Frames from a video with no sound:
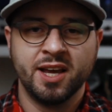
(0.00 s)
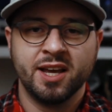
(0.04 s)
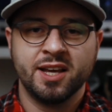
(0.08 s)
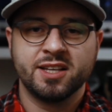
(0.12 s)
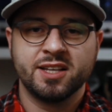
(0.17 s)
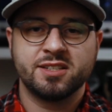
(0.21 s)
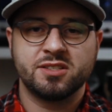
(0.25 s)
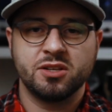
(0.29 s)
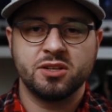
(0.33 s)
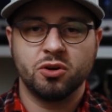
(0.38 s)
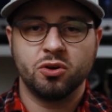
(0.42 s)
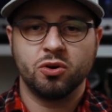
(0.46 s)

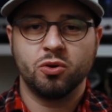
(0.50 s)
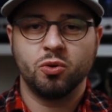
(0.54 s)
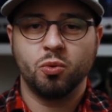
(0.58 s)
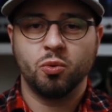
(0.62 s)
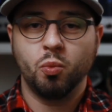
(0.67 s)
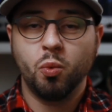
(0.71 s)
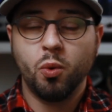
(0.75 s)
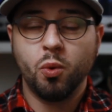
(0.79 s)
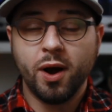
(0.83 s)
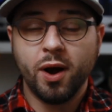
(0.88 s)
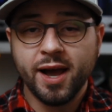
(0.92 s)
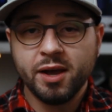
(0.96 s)
So
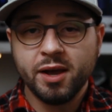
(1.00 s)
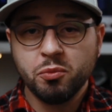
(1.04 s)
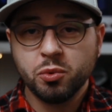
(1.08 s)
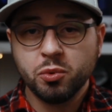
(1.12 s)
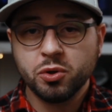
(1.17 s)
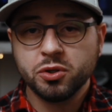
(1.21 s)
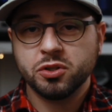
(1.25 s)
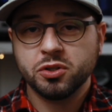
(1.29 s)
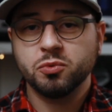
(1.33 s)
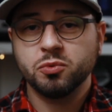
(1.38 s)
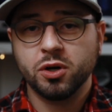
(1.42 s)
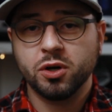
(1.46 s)
why
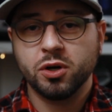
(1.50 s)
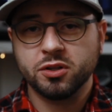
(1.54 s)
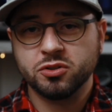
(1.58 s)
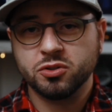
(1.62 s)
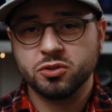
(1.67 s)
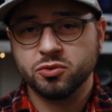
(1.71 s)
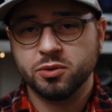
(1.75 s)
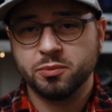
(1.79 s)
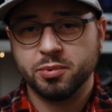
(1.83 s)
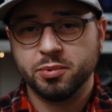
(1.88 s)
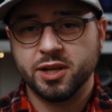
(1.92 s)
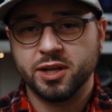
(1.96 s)
would you want to
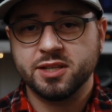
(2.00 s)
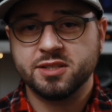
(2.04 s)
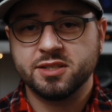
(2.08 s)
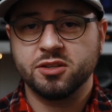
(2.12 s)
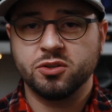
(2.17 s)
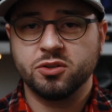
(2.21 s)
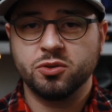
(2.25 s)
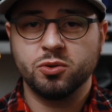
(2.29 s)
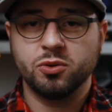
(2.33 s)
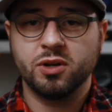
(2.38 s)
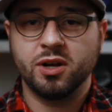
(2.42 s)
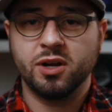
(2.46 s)
replace the
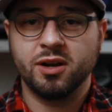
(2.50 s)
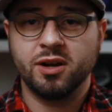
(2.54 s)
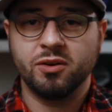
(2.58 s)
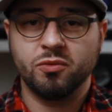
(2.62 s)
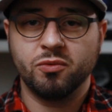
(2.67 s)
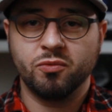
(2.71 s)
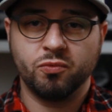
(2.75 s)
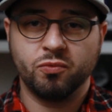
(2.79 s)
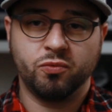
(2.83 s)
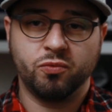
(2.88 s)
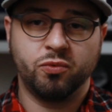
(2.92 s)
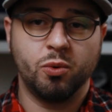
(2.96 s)
cooler
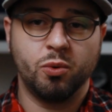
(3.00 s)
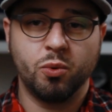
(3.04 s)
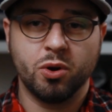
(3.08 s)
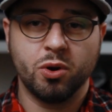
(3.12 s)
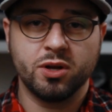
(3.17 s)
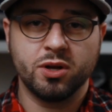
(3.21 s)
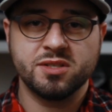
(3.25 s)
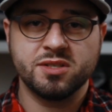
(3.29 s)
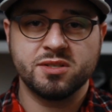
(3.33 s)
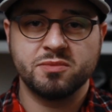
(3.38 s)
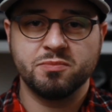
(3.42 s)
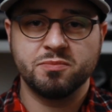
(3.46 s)
for
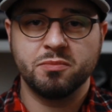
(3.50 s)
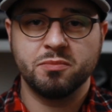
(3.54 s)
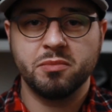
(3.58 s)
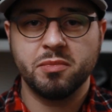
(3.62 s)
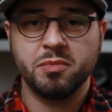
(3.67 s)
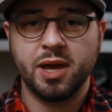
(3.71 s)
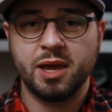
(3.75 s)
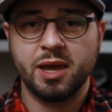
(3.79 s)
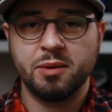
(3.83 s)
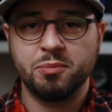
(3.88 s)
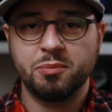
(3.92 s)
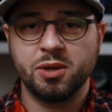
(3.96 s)
once?
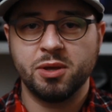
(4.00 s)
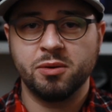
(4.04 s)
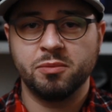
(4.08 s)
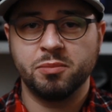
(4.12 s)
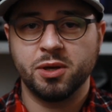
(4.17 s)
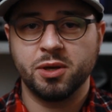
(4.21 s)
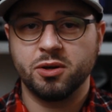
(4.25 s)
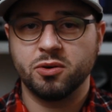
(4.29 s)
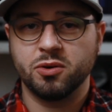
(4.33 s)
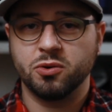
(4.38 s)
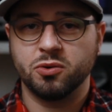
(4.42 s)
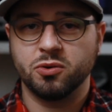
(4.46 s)
Maybe
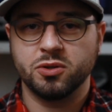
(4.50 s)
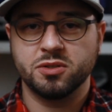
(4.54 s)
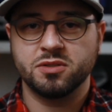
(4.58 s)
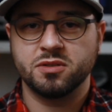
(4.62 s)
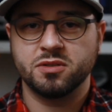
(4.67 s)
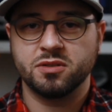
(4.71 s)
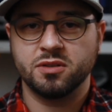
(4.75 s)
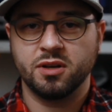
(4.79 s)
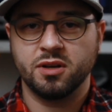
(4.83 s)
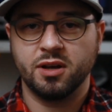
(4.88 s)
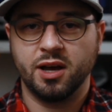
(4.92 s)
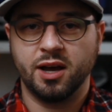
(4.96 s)
because
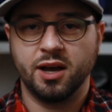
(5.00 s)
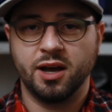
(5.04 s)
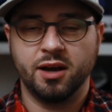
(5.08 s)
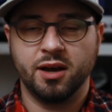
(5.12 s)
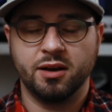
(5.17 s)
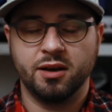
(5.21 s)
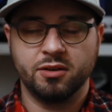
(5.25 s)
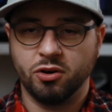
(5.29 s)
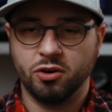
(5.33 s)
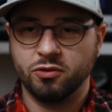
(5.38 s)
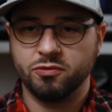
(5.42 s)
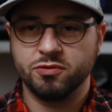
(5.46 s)
uh,
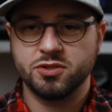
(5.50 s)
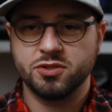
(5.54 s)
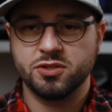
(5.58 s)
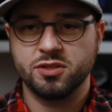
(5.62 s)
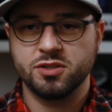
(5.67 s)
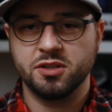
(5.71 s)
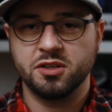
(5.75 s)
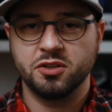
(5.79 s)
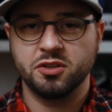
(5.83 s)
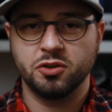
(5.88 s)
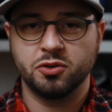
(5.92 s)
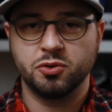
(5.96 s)
obviously
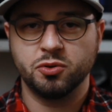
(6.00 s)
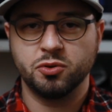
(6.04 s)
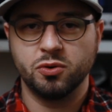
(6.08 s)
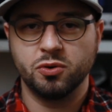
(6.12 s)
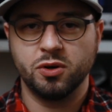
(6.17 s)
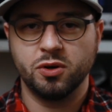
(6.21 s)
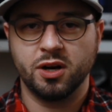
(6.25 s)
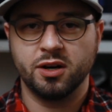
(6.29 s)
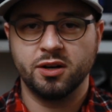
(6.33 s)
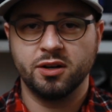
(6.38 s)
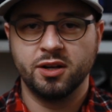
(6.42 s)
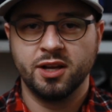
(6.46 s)
your
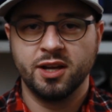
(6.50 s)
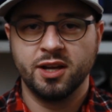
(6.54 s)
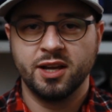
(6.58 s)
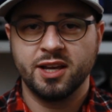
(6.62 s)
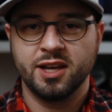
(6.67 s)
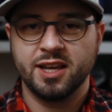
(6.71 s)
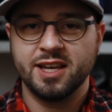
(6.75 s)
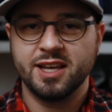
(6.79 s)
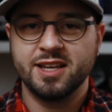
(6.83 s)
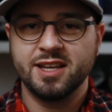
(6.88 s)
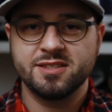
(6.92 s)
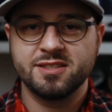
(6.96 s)
cooler
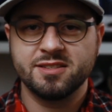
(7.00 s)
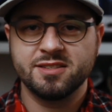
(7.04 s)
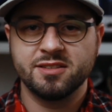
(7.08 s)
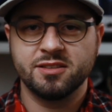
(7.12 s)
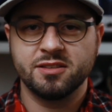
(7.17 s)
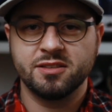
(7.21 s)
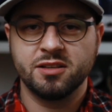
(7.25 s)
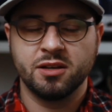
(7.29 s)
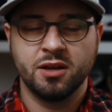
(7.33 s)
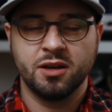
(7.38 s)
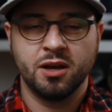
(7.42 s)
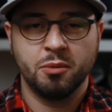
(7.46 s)

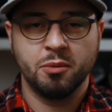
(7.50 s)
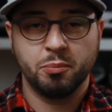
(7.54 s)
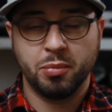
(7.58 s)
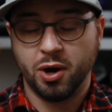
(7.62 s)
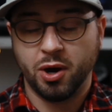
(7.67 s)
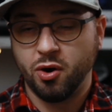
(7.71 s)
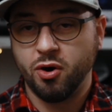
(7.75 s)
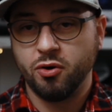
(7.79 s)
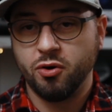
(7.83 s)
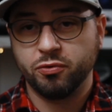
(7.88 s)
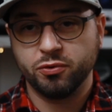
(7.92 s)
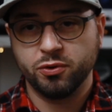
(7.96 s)
isn't
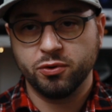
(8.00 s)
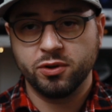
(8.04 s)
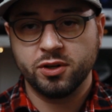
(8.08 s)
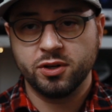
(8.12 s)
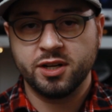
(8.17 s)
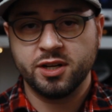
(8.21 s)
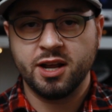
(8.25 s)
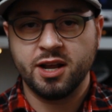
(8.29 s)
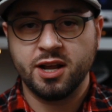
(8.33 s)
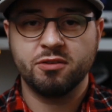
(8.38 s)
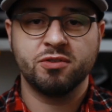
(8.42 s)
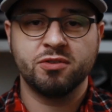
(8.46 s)
powerful
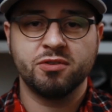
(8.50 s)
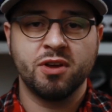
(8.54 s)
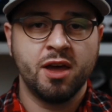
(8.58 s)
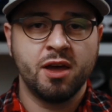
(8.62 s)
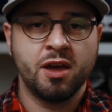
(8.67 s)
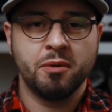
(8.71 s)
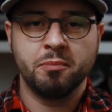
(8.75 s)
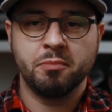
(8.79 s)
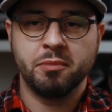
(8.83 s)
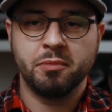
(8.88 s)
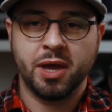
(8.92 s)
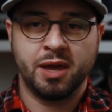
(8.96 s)
enough.
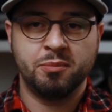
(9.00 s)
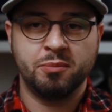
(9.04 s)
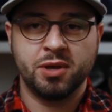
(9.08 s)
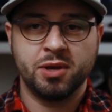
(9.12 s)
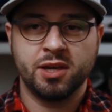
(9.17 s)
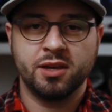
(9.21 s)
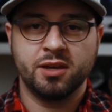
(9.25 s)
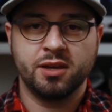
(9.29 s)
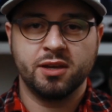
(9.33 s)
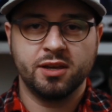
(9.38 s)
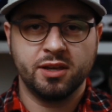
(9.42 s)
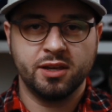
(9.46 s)

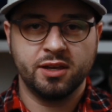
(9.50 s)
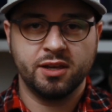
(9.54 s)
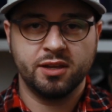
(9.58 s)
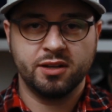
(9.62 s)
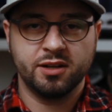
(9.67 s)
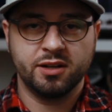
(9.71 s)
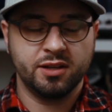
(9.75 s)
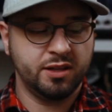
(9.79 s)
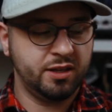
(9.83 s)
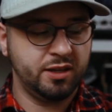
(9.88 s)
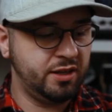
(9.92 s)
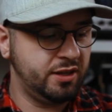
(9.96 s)
Maybe it
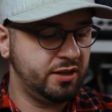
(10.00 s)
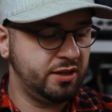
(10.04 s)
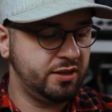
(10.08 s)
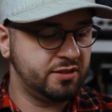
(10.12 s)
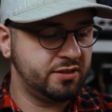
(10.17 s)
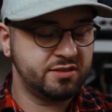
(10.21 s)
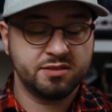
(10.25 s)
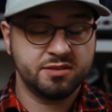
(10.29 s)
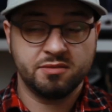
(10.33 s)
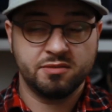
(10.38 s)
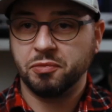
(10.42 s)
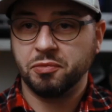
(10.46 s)

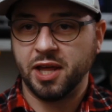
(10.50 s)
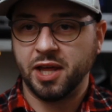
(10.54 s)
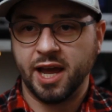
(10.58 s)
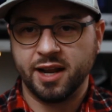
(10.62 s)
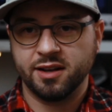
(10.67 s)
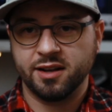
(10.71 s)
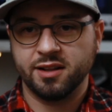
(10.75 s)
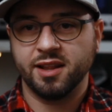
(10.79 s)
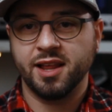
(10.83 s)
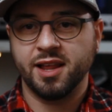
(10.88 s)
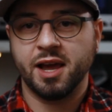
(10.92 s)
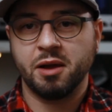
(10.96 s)
is
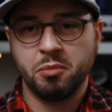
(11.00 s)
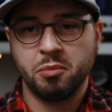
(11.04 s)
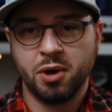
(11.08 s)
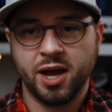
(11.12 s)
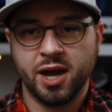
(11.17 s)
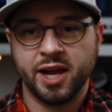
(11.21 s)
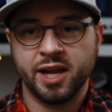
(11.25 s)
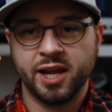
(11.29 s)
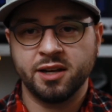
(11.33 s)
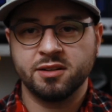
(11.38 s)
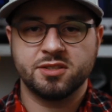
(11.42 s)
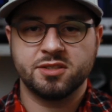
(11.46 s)
that like
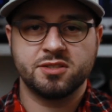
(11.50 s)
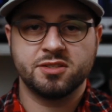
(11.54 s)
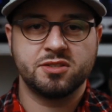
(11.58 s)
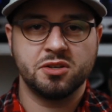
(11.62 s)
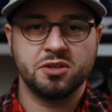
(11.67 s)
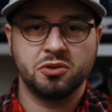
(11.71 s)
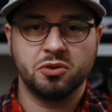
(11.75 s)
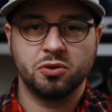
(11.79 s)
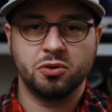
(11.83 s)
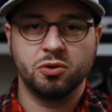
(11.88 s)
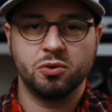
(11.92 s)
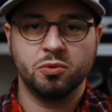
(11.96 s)
mine.
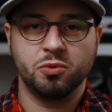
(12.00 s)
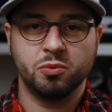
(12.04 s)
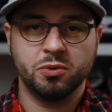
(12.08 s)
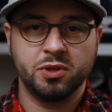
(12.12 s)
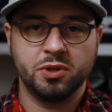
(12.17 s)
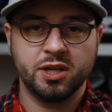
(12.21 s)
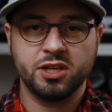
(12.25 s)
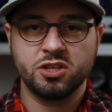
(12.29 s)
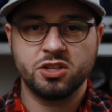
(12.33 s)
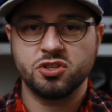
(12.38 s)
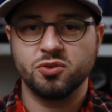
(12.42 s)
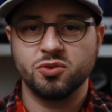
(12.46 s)
So
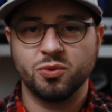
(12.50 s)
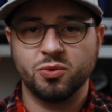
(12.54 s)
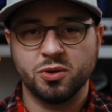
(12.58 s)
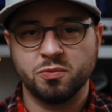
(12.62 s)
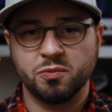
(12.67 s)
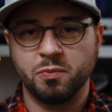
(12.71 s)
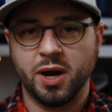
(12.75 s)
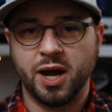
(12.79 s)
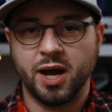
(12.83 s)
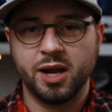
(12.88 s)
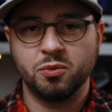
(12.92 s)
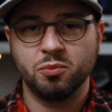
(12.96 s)
the issue with
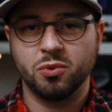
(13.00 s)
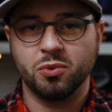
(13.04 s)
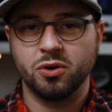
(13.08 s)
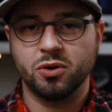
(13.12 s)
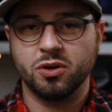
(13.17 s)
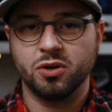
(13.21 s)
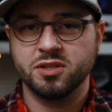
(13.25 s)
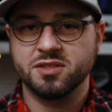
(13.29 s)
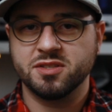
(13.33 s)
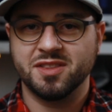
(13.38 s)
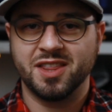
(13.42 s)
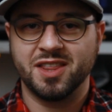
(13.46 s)
mine
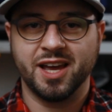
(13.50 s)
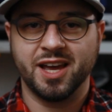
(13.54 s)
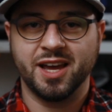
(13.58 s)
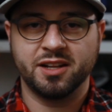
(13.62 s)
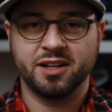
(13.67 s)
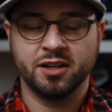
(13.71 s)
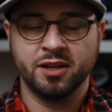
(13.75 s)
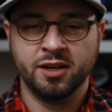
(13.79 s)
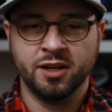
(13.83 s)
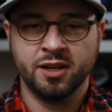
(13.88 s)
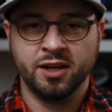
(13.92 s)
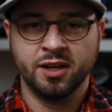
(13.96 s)
was that
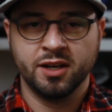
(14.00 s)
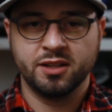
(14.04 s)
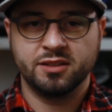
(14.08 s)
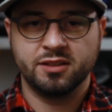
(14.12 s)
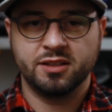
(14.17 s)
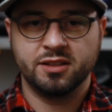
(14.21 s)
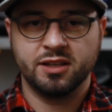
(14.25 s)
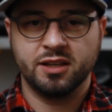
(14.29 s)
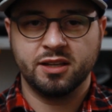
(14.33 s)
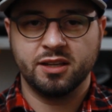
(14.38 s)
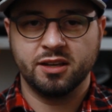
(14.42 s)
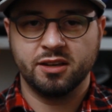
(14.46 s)

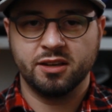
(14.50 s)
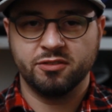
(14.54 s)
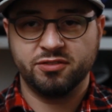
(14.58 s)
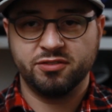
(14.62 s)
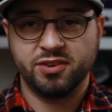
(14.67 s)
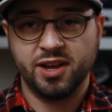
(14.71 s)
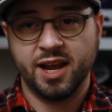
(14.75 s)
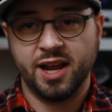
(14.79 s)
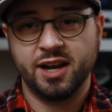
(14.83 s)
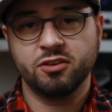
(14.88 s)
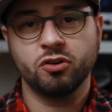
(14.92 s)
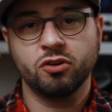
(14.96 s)
the
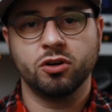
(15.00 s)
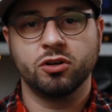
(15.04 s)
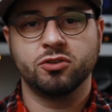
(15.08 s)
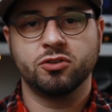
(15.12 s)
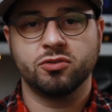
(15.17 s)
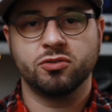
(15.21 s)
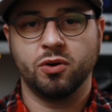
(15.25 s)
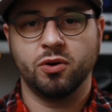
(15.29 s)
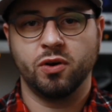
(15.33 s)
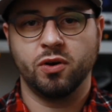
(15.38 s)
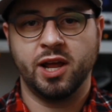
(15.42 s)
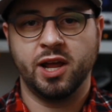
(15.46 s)
fan
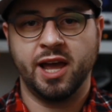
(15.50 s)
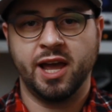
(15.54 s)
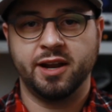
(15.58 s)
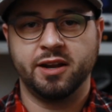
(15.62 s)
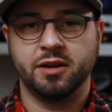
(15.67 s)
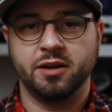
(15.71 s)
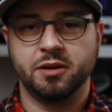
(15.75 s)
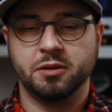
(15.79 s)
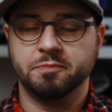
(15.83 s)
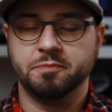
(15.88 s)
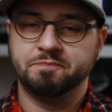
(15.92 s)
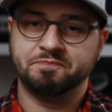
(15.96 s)
control
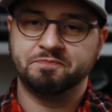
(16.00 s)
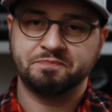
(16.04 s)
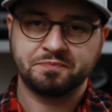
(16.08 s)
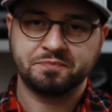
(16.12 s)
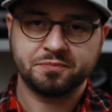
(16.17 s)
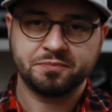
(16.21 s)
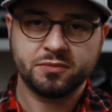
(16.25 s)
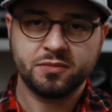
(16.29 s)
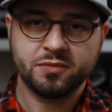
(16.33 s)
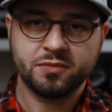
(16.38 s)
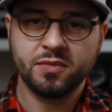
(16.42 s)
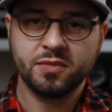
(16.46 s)
header
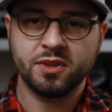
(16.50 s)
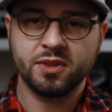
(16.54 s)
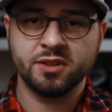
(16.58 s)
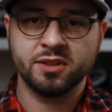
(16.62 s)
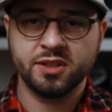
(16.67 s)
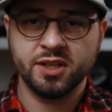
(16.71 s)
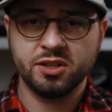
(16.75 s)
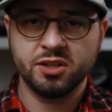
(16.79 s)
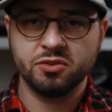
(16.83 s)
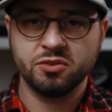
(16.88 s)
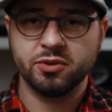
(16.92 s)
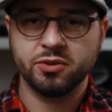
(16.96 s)

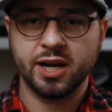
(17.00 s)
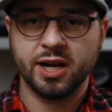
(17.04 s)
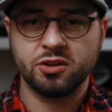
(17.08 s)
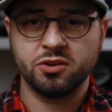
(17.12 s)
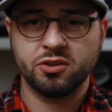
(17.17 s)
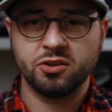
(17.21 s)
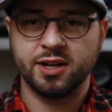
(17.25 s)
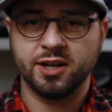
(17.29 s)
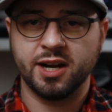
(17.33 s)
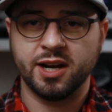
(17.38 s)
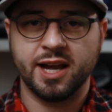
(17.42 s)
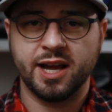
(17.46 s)
didn't
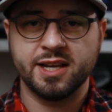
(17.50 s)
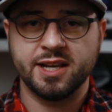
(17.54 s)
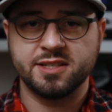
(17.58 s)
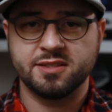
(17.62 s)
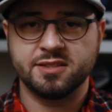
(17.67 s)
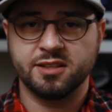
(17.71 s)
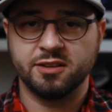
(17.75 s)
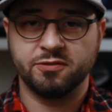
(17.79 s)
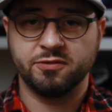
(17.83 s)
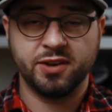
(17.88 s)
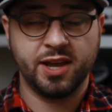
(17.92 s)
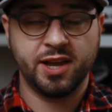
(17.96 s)
recognize
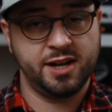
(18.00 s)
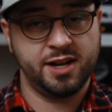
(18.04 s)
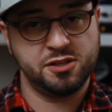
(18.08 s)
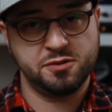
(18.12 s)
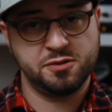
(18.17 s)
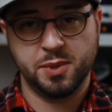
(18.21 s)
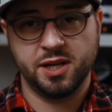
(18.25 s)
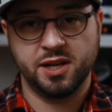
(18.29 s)
the fan speed